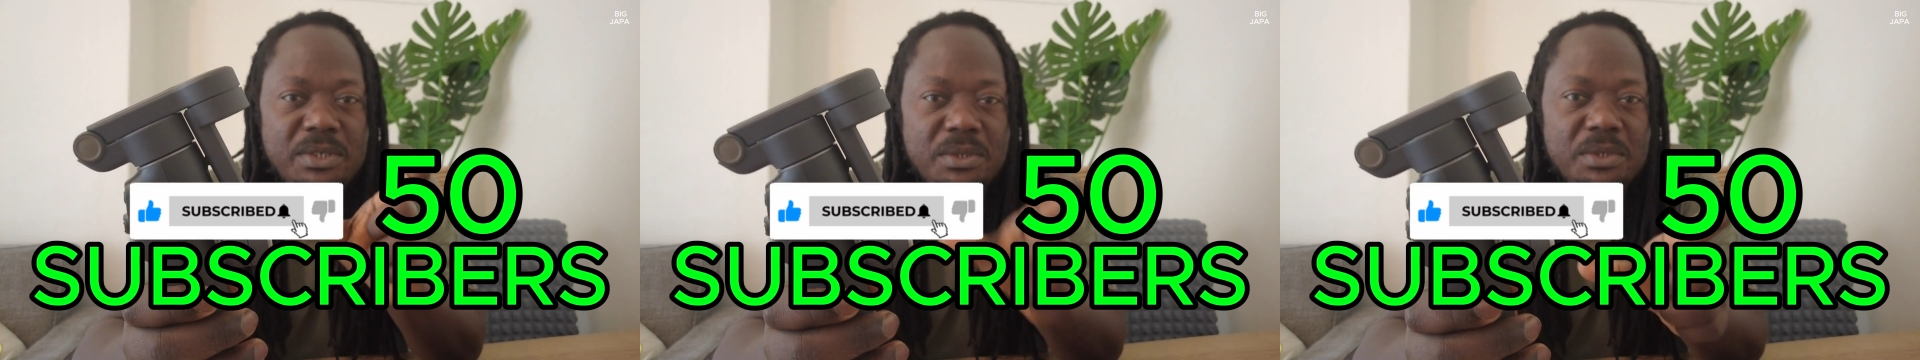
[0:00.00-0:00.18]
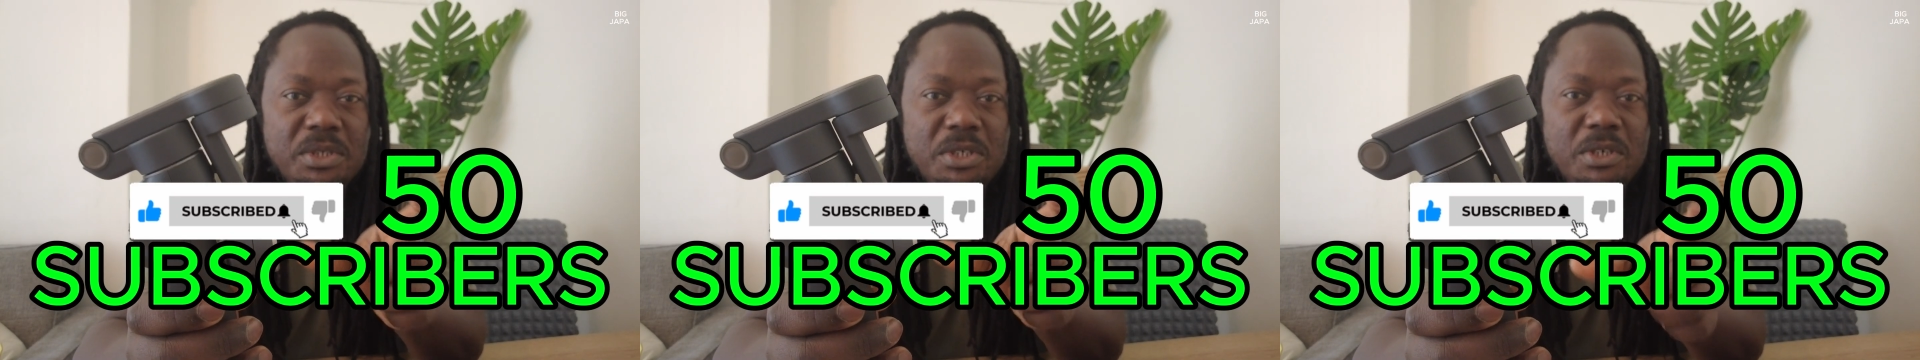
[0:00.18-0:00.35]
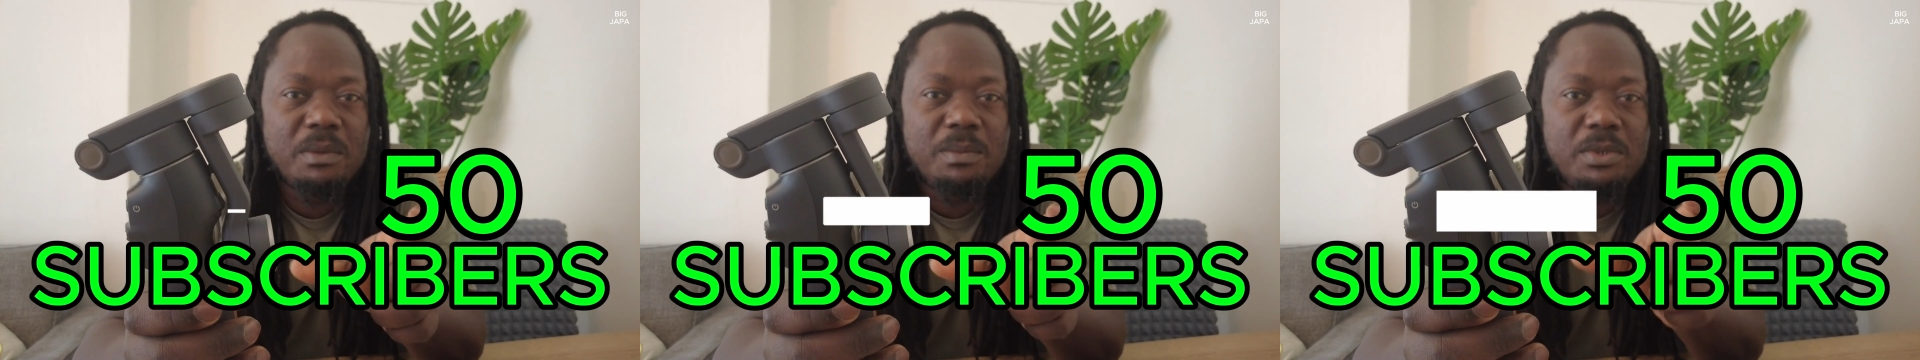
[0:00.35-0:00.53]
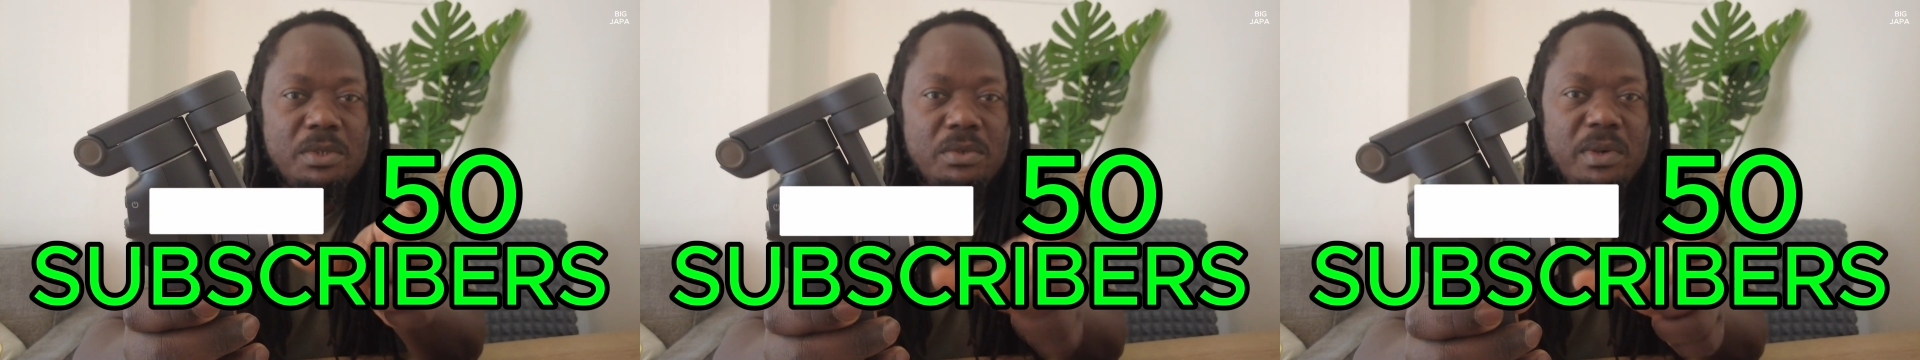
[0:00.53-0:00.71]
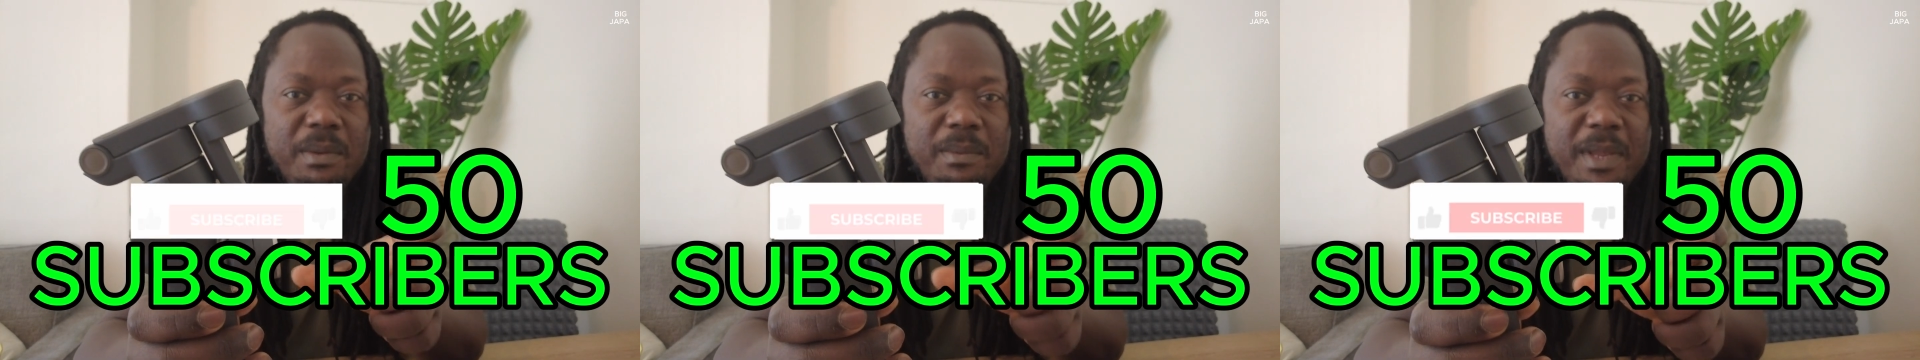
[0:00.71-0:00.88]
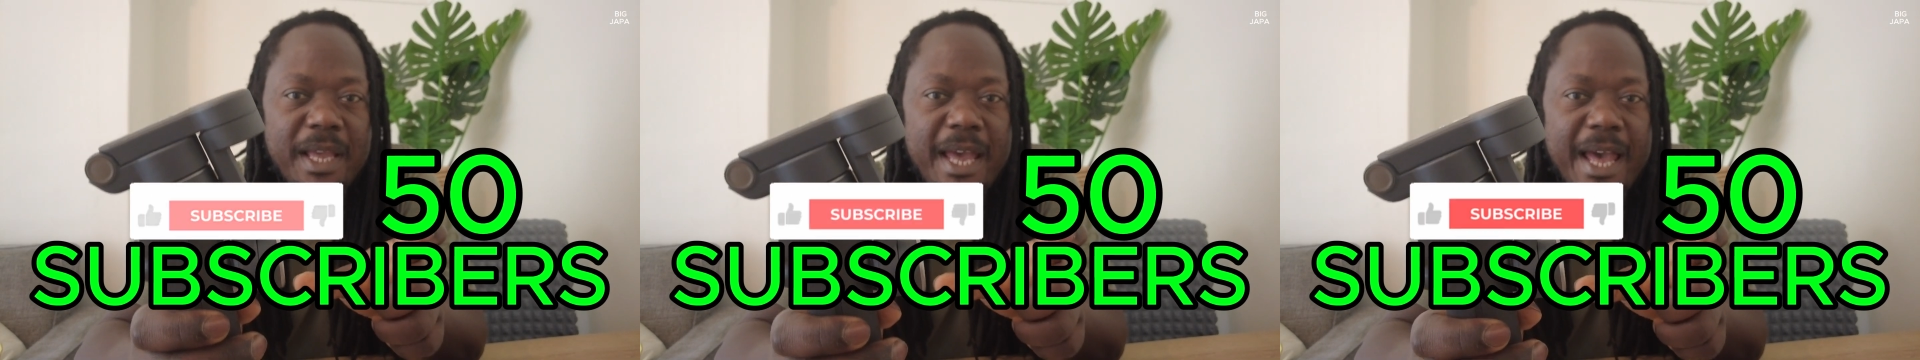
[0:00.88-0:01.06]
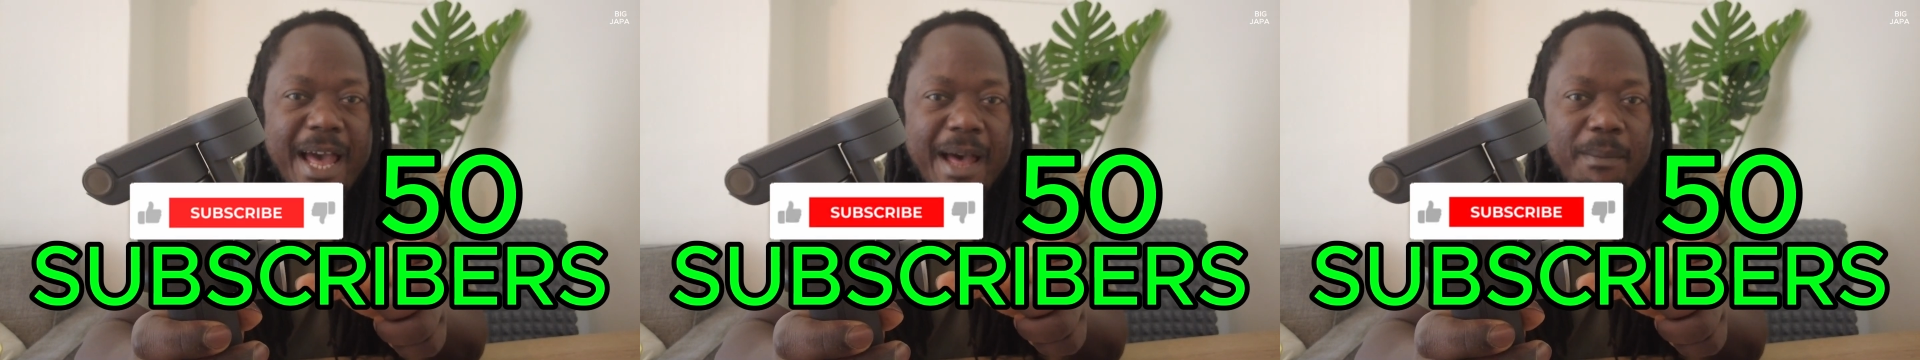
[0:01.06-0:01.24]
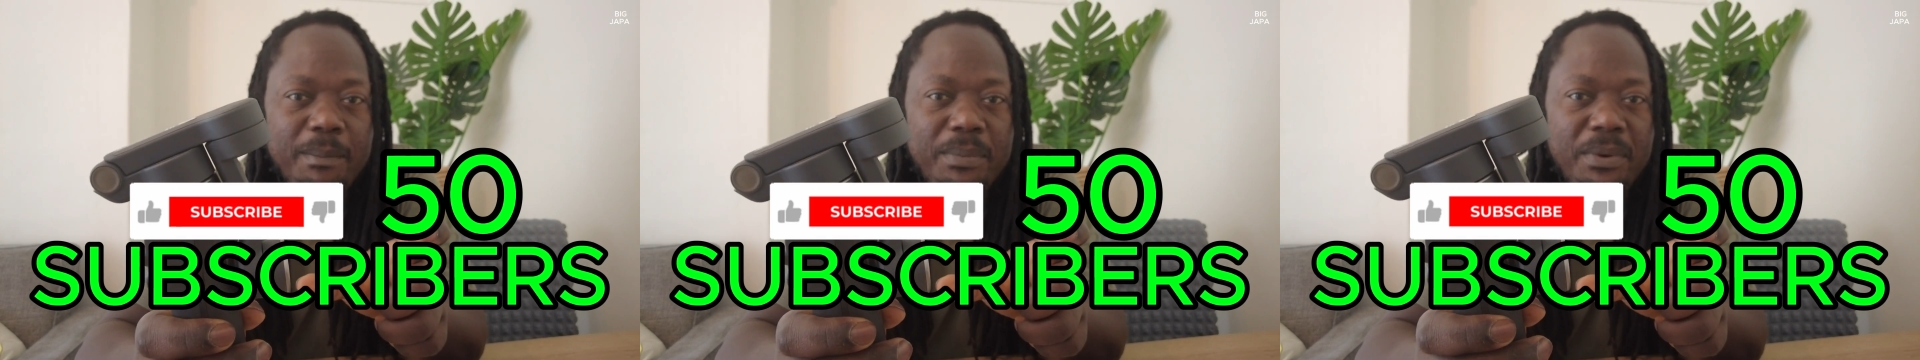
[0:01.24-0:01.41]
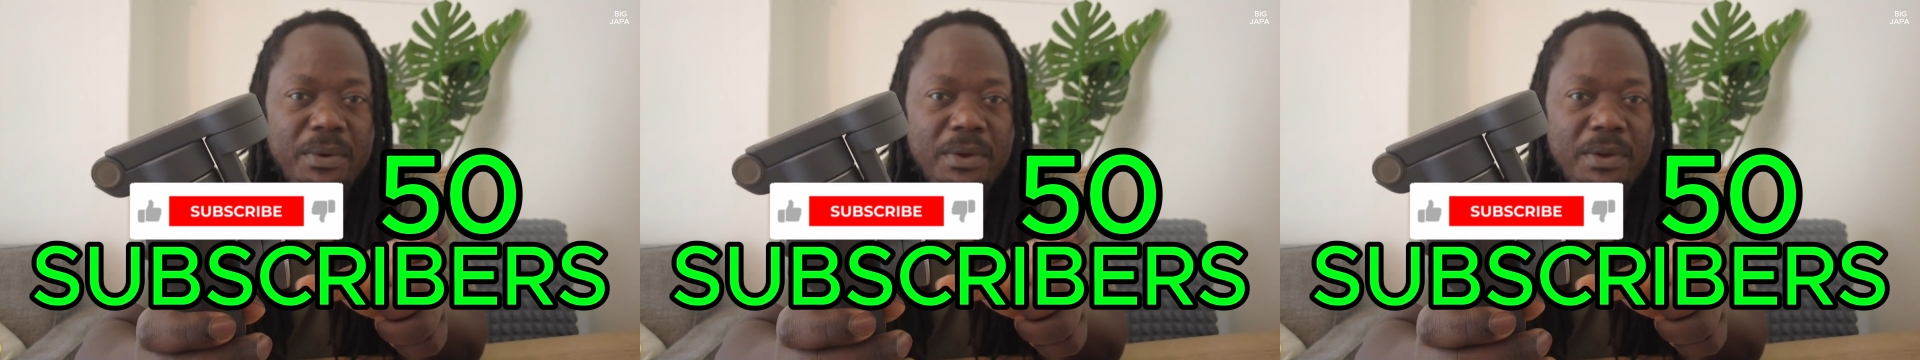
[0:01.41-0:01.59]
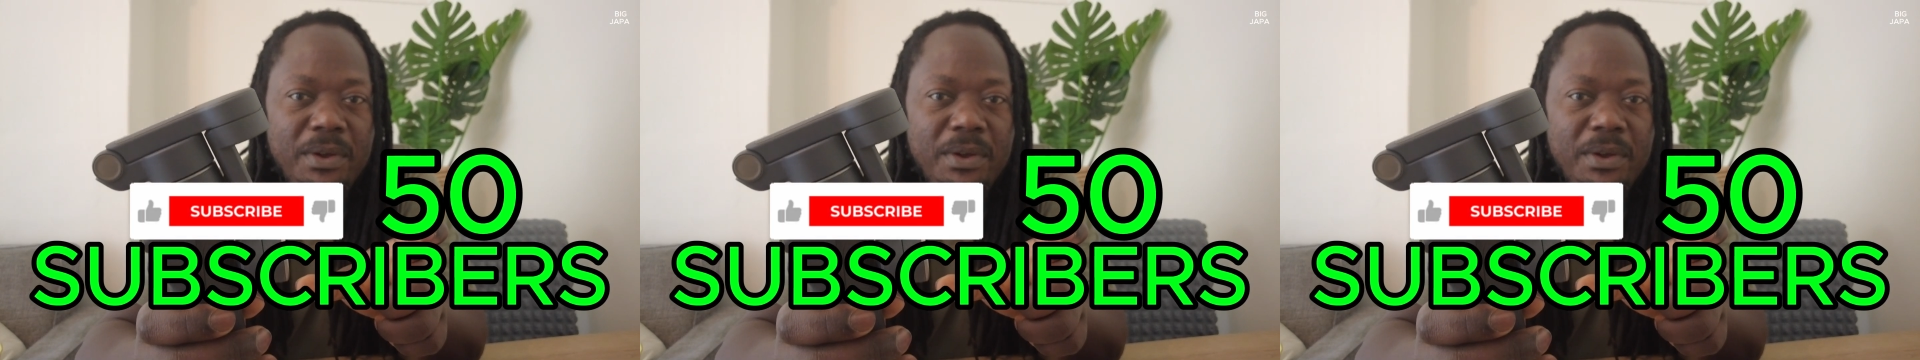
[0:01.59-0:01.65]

YouTube streaming app.